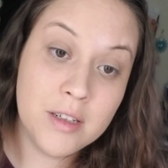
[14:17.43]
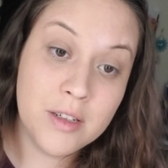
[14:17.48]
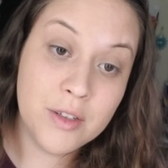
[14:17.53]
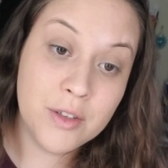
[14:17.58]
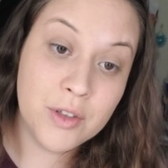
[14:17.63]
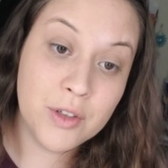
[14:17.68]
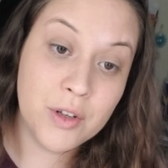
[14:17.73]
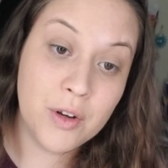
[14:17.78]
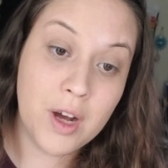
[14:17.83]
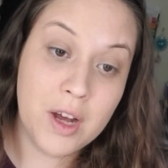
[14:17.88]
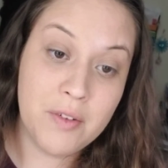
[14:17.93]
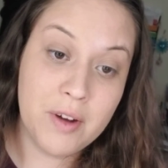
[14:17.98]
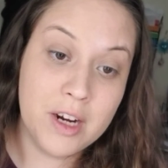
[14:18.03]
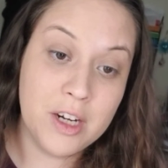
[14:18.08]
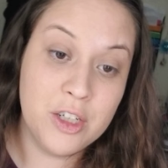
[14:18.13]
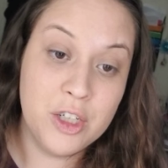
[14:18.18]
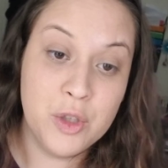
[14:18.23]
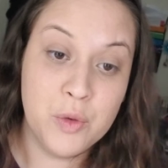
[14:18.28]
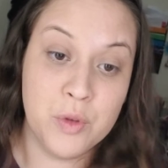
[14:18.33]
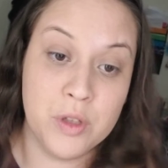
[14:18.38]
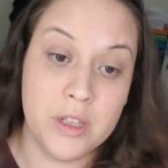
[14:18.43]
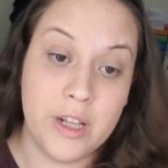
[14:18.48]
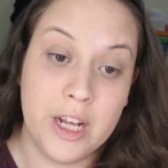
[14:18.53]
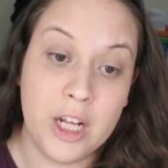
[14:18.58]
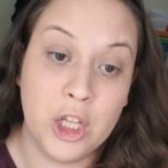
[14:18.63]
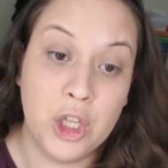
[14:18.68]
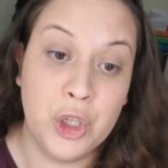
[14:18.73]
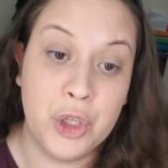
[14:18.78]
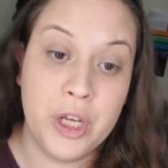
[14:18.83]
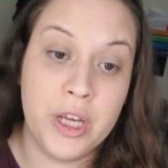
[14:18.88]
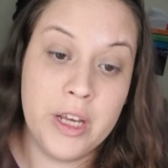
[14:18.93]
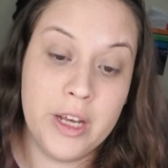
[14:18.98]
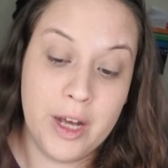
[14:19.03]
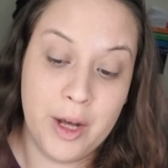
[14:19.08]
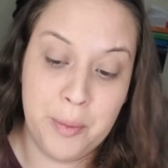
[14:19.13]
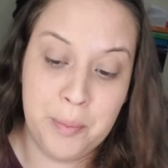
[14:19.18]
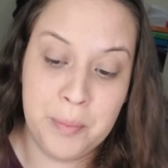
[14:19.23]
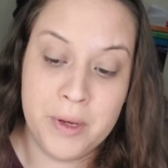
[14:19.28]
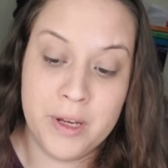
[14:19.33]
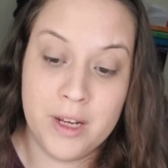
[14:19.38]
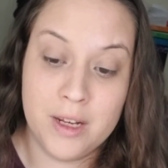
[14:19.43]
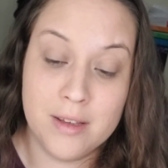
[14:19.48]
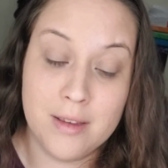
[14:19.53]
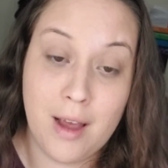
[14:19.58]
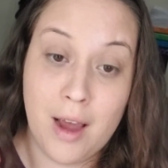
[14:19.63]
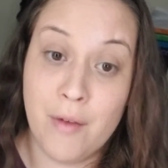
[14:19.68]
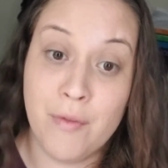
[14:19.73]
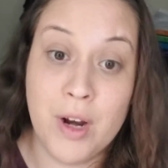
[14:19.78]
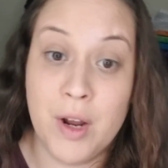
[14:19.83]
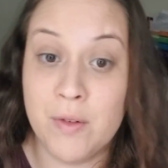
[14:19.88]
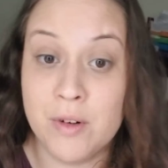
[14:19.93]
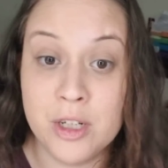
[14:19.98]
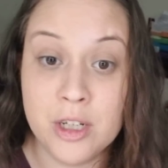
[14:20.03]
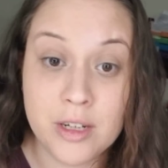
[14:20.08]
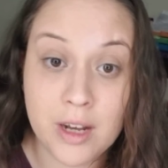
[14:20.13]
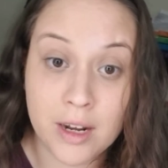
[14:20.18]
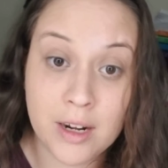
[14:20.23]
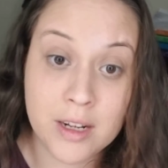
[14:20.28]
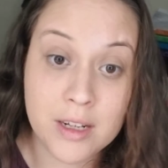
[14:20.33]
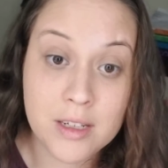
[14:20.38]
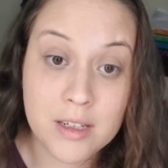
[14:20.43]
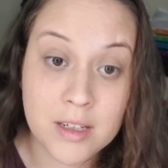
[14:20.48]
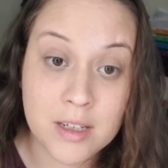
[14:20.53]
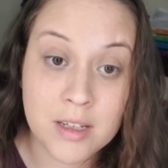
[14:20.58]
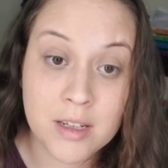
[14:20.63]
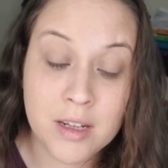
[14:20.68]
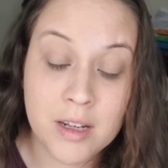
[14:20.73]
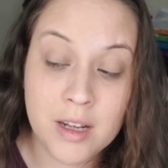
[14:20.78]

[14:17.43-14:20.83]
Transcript: so I've actually was like looking up because I've never done it.